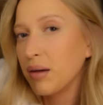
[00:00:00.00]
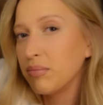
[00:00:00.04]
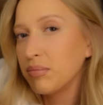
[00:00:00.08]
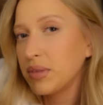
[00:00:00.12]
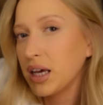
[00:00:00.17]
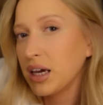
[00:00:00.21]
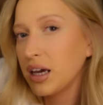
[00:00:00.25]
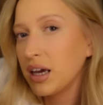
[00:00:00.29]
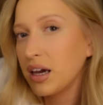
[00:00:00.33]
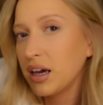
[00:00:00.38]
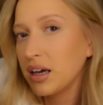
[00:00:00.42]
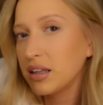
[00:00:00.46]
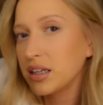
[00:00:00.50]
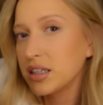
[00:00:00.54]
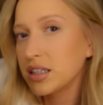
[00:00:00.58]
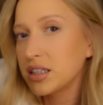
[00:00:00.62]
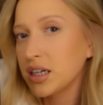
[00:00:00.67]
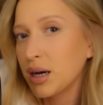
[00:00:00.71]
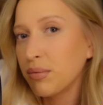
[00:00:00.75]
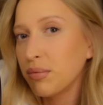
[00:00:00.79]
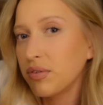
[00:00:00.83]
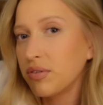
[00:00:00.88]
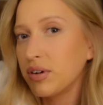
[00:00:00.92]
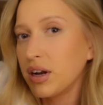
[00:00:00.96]
I'm thinking at this
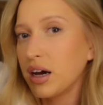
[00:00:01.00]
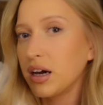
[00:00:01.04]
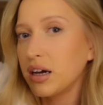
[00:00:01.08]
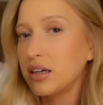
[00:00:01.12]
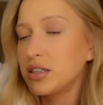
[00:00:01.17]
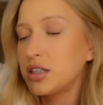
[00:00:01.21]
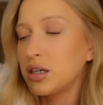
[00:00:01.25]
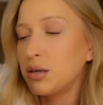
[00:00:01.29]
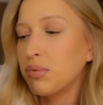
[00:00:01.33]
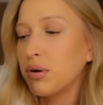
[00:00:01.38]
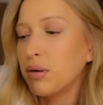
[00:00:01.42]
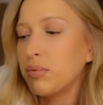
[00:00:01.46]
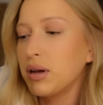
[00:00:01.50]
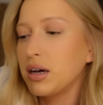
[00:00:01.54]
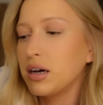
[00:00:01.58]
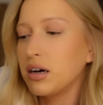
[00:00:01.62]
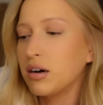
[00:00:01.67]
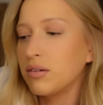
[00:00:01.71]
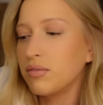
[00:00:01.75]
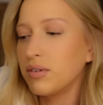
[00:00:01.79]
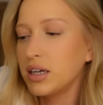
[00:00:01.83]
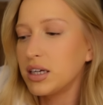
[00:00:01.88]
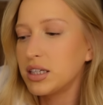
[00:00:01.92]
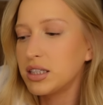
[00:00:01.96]
time of night you probably
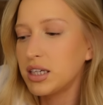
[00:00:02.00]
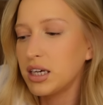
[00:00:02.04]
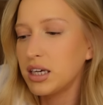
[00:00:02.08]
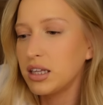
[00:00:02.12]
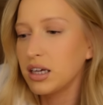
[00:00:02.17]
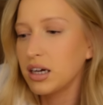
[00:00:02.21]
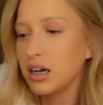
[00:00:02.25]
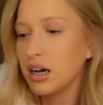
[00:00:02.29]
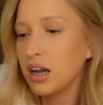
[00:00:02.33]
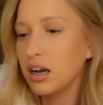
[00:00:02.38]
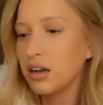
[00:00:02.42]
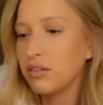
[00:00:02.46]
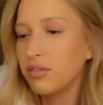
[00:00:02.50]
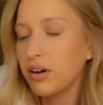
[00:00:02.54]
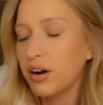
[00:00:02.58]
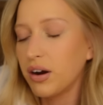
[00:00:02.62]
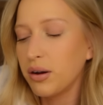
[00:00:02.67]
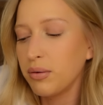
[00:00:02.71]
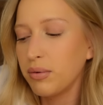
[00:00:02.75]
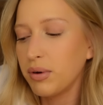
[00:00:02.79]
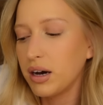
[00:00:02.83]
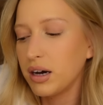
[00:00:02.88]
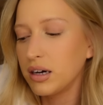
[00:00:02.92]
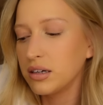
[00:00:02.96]
can't really see the colour
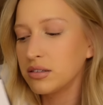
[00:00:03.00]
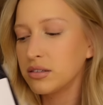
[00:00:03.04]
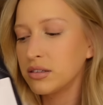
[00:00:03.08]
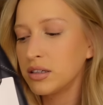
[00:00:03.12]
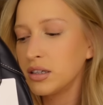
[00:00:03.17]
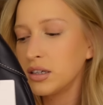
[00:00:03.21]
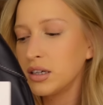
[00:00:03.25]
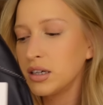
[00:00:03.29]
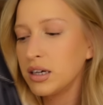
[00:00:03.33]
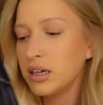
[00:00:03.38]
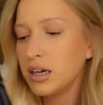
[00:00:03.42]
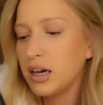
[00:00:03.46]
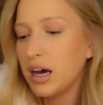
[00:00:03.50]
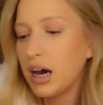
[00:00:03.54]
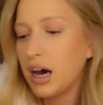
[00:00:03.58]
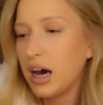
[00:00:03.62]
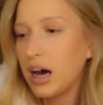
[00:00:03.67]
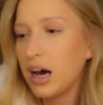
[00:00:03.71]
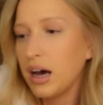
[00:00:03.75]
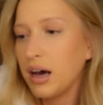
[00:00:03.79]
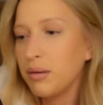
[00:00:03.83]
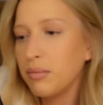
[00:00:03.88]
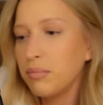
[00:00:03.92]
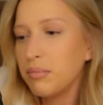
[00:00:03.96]
very well,
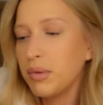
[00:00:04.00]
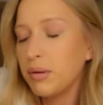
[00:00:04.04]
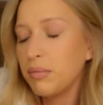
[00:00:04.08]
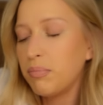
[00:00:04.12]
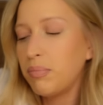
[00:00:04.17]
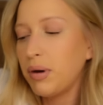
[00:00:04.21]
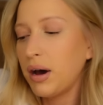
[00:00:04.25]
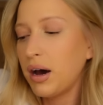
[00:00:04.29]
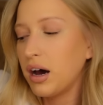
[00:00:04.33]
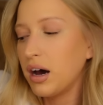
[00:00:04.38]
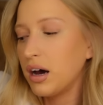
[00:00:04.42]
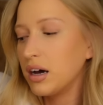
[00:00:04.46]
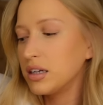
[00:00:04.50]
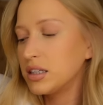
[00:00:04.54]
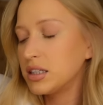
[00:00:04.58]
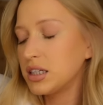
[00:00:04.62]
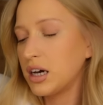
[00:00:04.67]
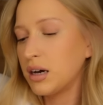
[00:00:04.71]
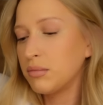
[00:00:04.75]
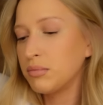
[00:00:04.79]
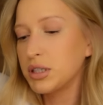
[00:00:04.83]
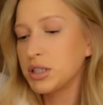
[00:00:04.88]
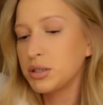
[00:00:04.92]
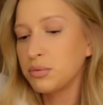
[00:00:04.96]
but
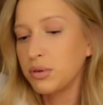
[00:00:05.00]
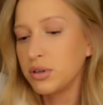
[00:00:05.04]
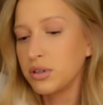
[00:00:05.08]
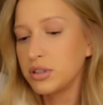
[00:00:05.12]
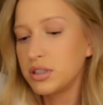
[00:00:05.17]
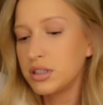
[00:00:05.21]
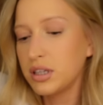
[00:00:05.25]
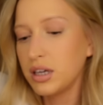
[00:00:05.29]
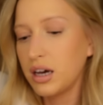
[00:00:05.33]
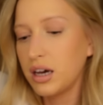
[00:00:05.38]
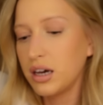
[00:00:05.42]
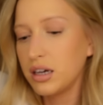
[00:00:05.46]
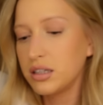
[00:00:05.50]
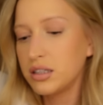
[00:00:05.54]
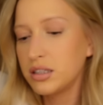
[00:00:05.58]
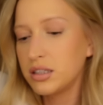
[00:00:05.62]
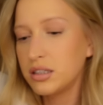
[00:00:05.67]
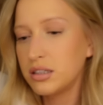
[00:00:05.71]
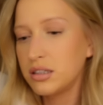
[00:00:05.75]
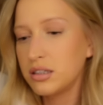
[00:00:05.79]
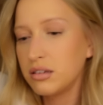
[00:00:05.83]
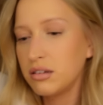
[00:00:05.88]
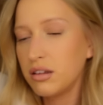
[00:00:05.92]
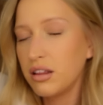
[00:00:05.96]
how much was
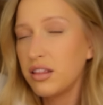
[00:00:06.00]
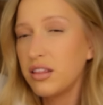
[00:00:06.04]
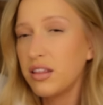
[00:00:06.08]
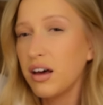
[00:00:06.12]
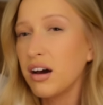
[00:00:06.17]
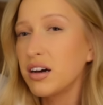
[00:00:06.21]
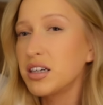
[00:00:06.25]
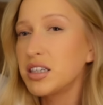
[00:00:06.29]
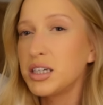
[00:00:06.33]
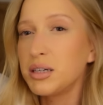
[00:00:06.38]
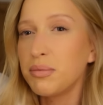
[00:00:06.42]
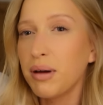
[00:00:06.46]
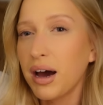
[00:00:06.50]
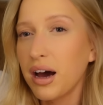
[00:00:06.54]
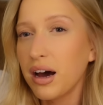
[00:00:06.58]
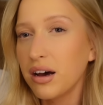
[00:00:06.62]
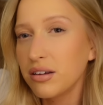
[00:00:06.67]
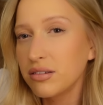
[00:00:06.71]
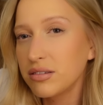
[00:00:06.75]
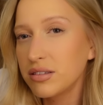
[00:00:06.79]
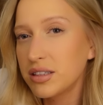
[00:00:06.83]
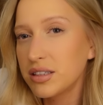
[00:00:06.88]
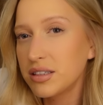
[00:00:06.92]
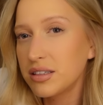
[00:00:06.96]
this?
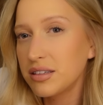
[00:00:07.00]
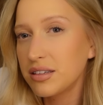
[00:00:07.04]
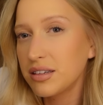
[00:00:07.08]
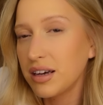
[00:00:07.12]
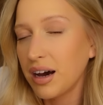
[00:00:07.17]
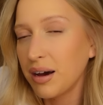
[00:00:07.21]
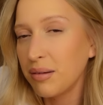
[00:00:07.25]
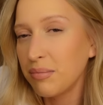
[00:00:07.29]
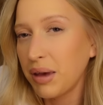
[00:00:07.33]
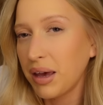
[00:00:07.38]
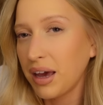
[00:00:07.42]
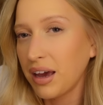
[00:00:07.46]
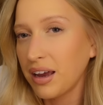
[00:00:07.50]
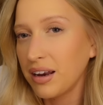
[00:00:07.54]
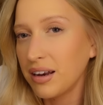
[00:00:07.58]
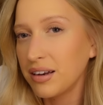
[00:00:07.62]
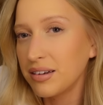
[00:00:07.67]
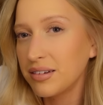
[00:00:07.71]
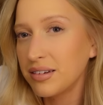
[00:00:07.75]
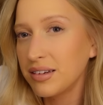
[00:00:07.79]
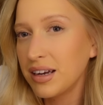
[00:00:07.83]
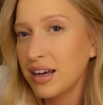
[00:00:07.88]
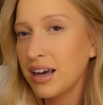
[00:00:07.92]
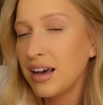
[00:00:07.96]
£30. I
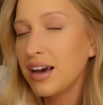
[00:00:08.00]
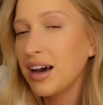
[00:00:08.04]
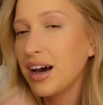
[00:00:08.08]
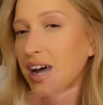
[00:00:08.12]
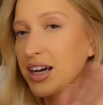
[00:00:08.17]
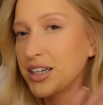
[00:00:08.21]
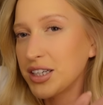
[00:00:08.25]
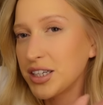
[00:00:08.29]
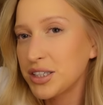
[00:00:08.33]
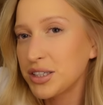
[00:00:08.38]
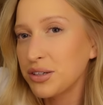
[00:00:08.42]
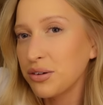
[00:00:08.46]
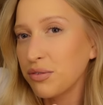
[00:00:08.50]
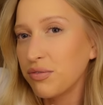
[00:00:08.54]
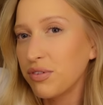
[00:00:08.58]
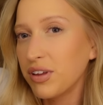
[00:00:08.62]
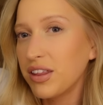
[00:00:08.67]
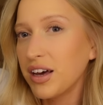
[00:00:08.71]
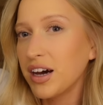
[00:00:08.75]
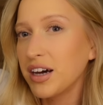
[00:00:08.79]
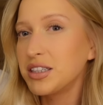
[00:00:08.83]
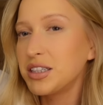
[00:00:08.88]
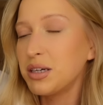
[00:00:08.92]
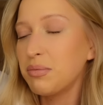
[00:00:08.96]
mean, I just thought for
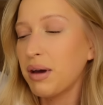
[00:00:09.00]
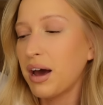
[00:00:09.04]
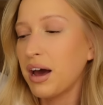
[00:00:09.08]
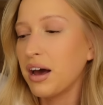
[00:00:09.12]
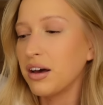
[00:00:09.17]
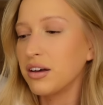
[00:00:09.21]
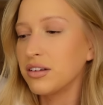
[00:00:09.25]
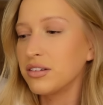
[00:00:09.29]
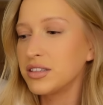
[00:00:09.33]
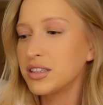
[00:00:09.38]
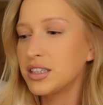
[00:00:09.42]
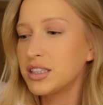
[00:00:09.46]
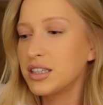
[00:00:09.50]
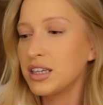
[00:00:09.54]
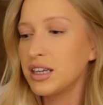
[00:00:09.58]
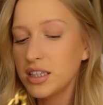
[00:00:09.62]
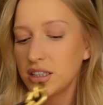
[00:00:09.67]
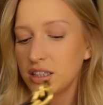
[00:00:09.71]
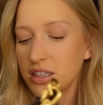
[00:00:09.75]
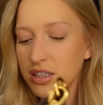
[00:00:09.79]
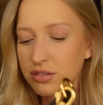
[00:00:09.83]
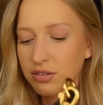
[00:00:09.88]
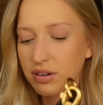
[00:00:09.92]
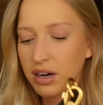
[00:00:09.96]
£30, I
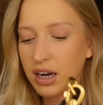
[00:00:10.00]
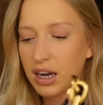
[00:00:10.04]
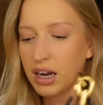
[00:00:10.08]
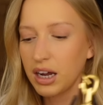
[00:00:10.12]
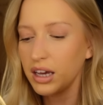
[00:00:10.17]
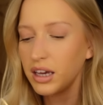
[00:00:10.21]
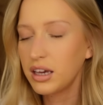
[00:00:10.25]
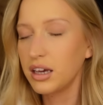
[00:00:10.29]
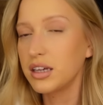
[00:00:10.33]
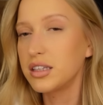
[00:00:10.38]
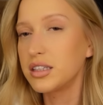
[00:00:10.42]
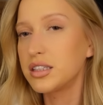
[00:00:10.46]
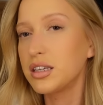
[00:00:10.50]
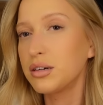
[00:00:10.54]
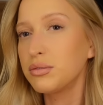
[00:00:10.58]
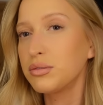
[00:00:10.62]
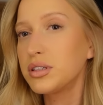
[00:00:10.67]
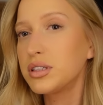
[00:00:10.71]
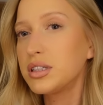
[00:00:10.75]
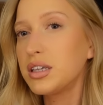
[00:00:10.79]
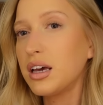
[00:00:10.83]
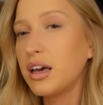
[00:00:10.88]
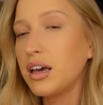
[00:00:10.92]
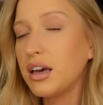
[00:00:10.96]
did just really like it, so we'll
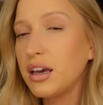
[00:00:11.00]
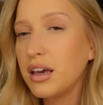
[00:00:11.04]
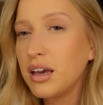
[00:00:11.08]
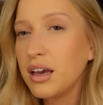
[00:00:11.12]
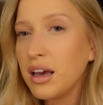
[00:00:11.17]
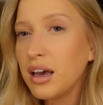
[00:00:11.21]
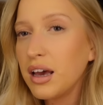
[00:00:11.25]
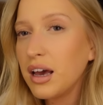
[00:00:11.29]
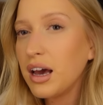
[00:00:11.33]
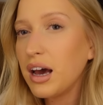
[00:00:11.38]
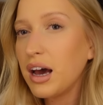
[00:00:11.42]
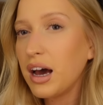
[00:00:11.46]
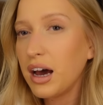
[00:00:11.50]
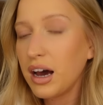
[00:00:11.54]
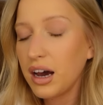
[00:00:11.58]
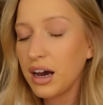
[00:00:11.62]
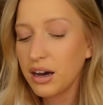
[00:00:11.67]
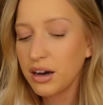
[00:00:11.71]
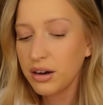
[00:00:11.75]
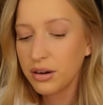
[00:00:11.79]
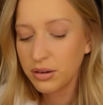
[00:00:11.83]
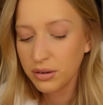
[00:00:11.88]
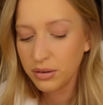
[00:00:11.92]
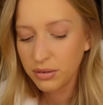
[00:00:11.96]
see
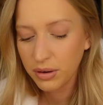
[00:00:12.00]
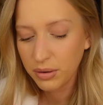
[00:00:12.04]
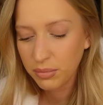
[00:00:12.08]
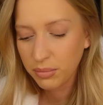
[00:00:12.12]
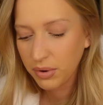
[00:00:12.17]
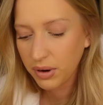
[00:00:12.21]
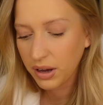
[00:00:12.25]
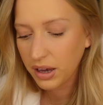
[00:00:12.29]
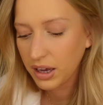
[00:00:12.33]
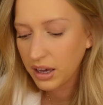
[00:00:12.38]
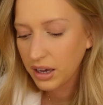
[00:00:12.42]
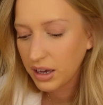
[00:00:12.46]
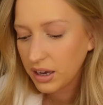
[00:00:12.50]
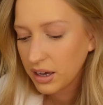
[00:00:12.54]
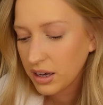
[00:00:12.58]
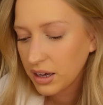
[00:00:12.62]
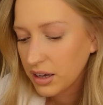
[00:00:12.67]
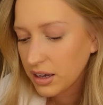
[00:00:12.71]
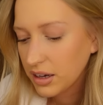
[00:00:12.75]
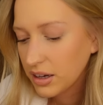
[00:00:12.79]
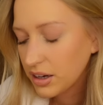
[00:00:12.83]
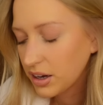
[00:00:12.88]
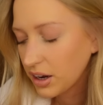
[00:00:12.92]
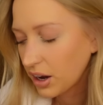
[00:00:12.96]
how we
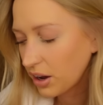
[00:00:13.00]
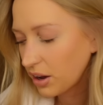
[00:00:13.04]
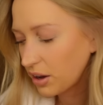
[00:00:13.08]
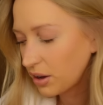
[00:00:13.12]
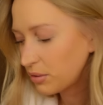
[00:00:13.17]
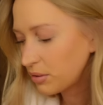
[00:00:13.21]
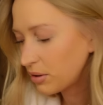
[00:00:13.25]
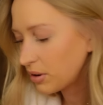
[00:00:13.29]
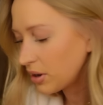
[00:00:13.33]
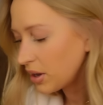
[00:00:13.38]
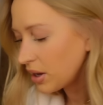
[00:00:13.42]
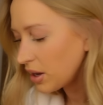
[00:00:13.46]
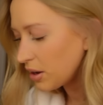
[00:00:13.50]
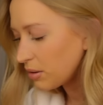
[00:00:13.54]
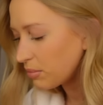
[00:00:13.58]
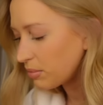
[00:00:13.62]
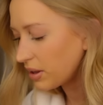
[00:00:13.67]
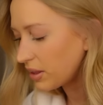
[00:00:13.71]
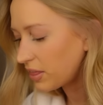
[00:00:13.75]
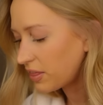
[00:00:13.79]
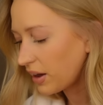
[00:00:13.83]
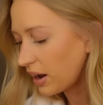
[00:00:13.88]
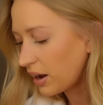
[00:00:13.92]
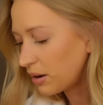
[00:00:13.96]
go
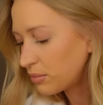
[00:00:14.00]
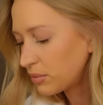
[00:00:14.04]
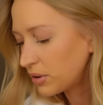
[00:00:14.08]
with that